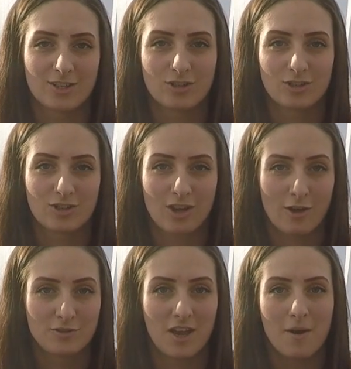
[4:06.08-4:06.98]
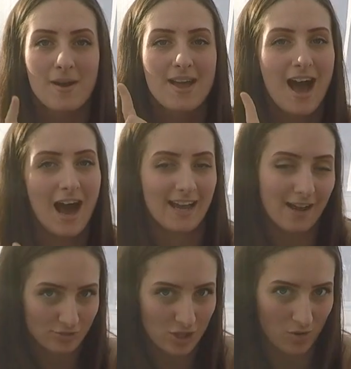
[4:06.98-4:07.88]
to just cozy up. I
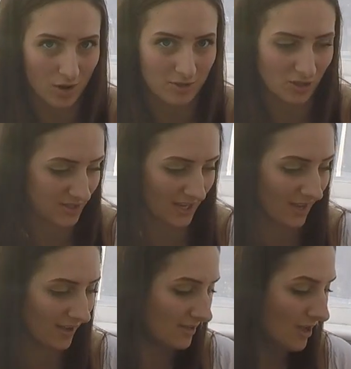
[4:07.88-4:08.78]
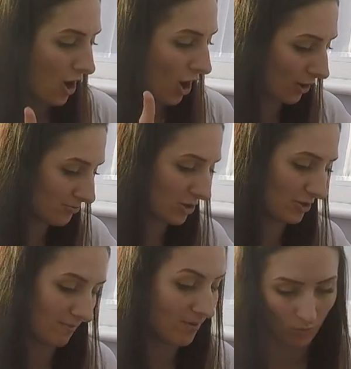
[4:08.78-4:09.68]
have two options here. Option
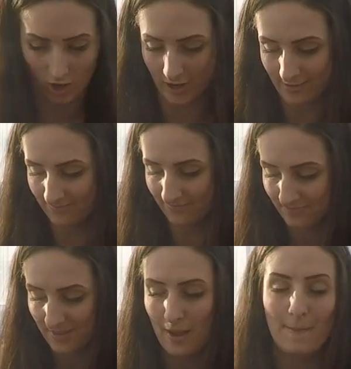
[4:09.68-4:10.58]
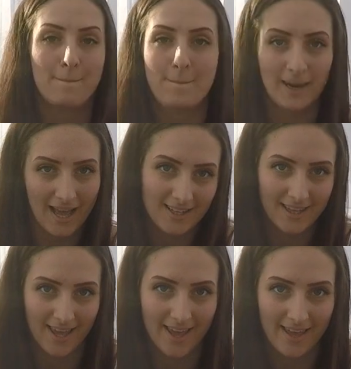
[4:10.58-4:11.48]
number one,
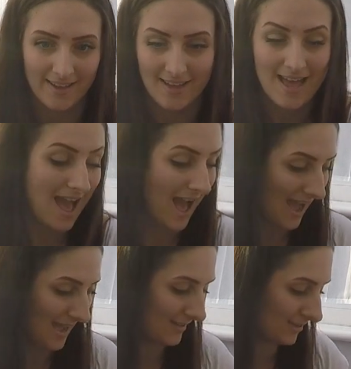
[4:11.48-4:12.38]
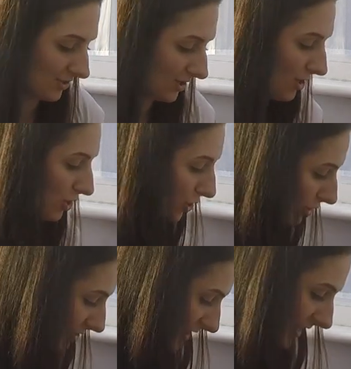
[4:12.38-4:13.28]
blanket and
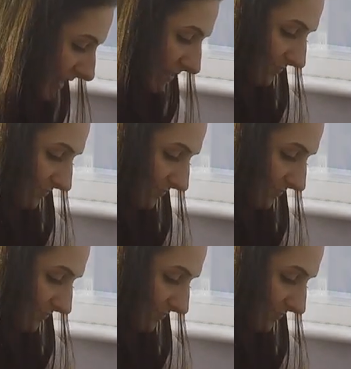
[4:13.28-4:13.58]
hoodie.